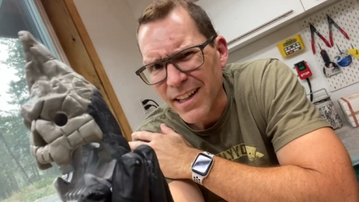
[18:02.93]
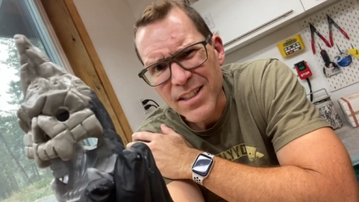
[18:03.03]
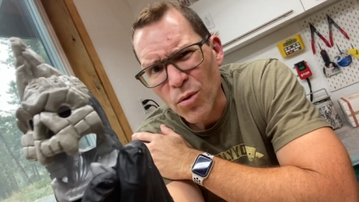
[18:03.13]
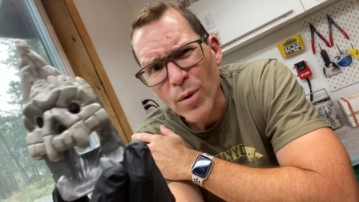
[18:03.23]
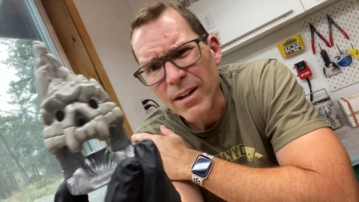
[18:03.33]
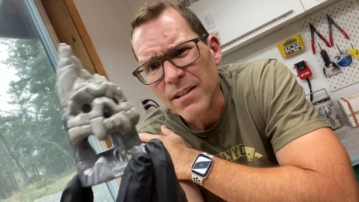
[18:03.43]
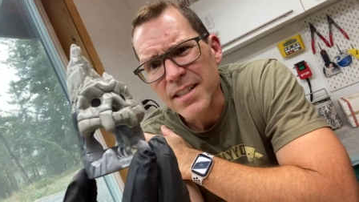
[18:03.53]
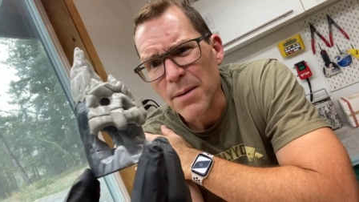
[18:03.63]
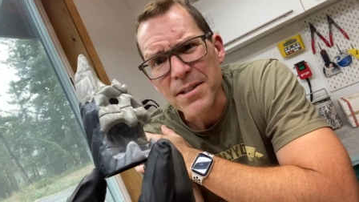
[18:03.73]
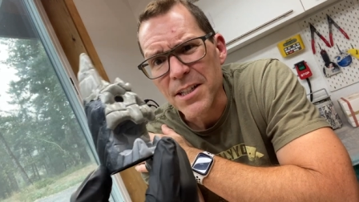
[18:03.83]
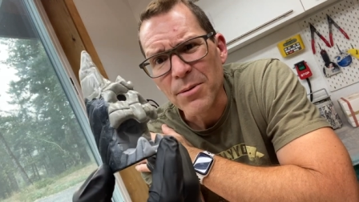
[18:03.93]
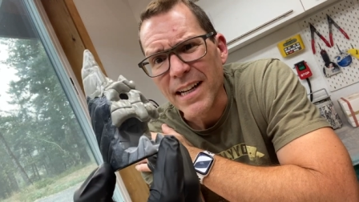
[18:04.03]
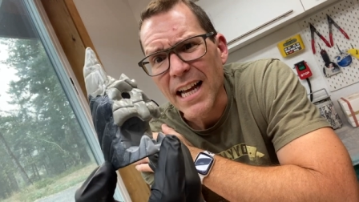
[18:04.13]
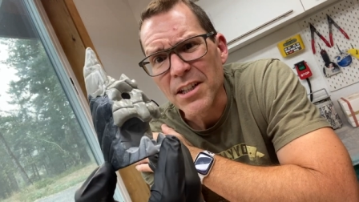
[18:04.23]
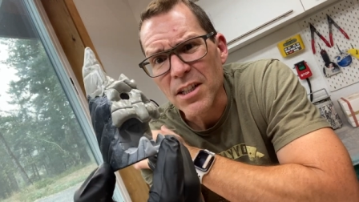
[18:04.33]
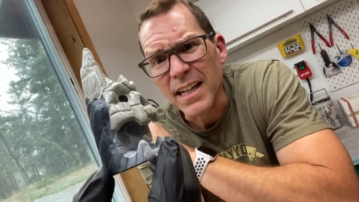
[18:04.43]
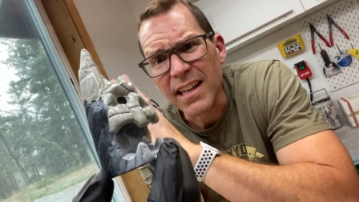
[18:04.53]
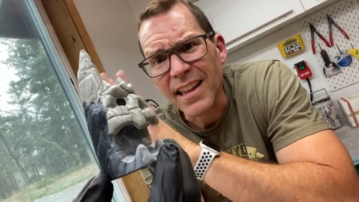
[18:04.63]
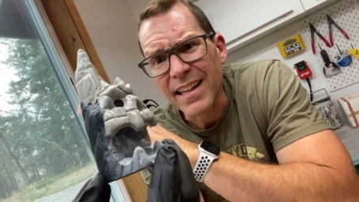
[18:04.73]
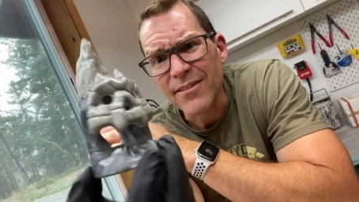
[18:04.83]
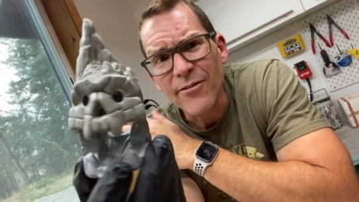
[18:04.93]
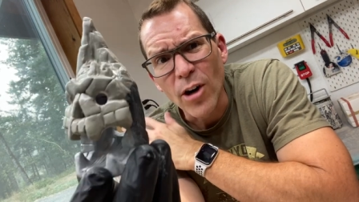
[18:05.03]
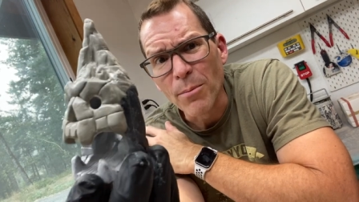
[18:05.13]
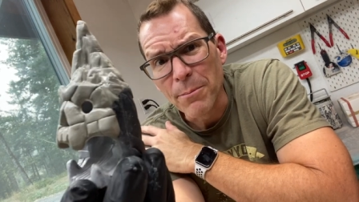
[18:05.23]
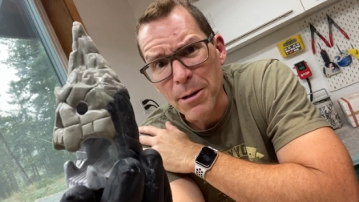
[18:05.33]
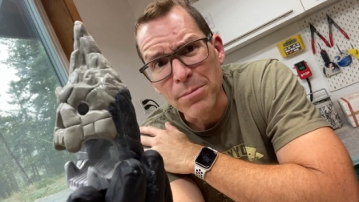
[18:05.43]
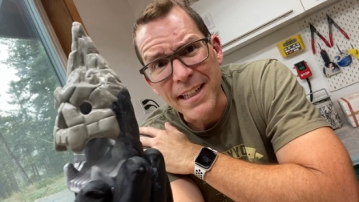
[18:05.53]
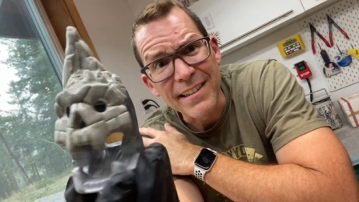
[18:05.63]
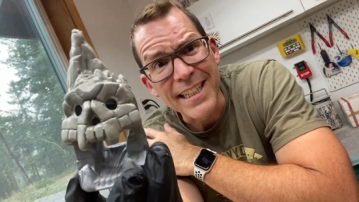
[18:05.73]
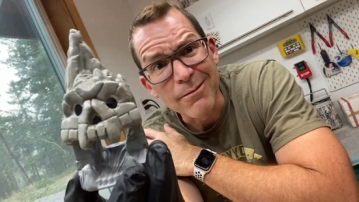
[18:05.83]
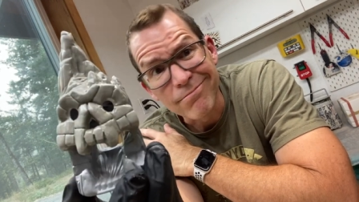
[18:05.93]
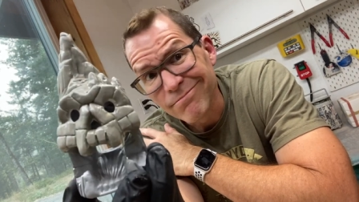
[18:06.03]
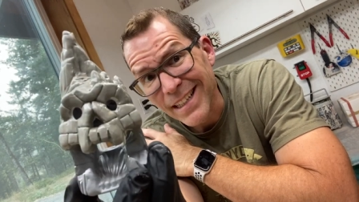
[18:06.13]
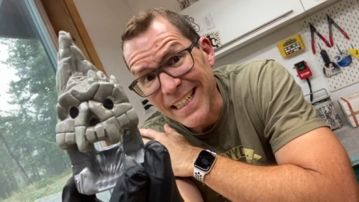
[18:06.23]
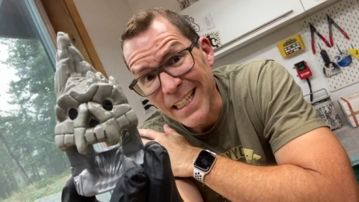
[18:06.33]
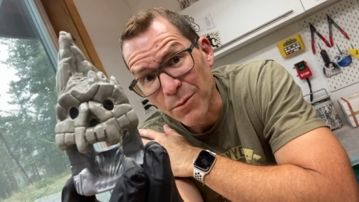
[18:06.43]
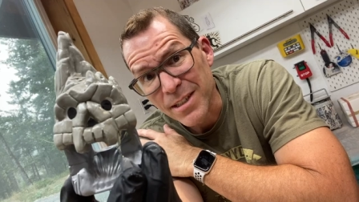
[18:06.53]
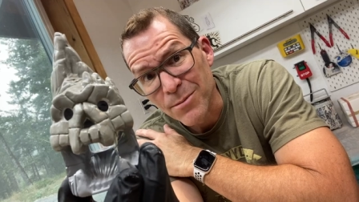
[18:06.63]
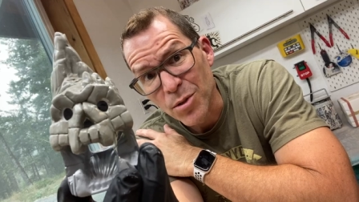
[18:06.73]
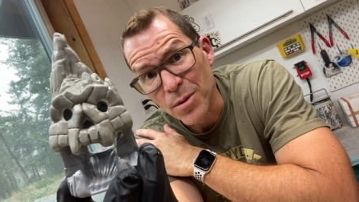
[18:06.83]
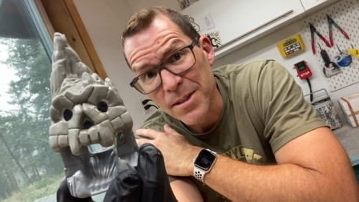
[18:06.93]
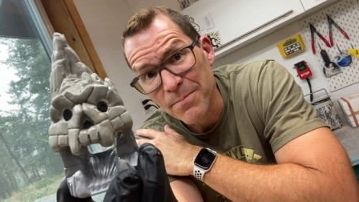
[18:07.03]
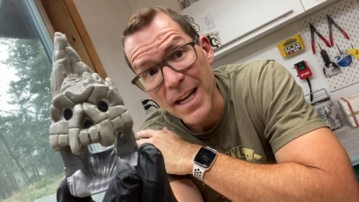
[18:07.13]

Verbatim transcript: It's a weird substance right now. So I'm going to let it firm up completely and hit it with some tools.